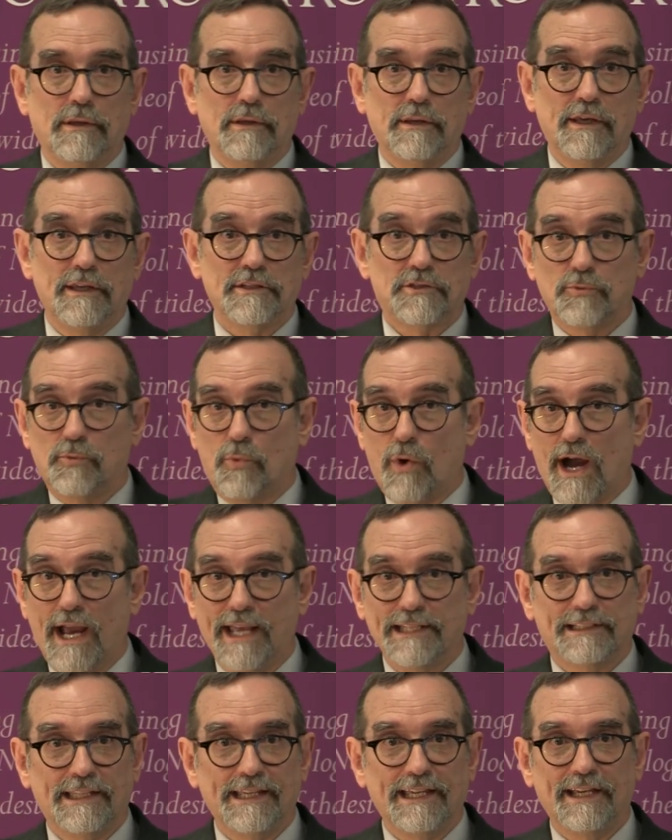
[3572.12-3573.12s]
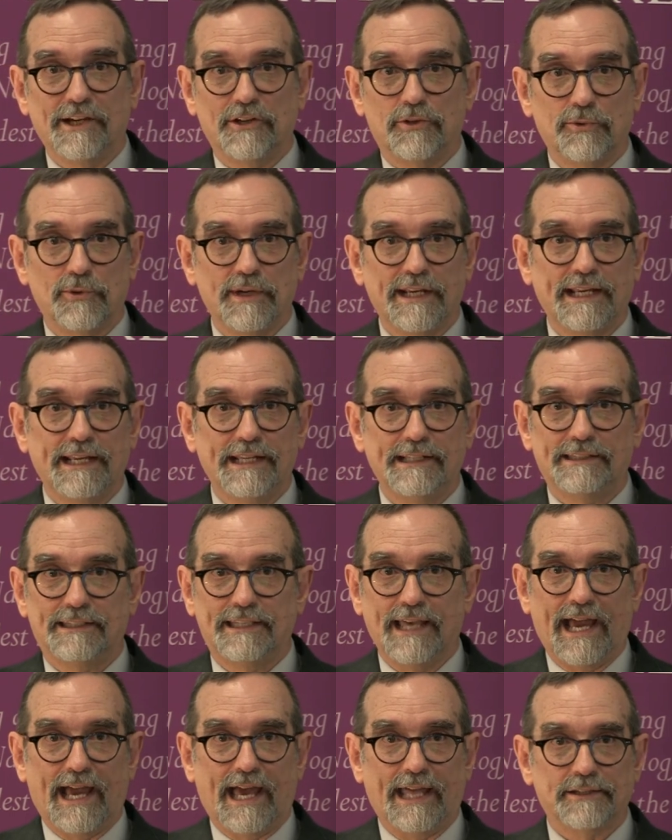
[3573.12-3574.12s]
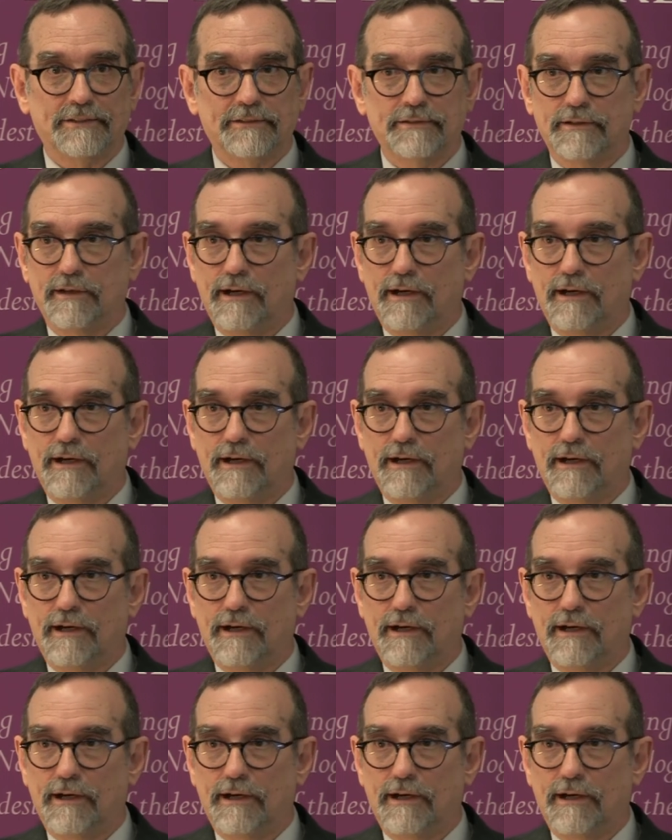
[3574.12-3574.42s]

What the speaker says: it's widely agreed that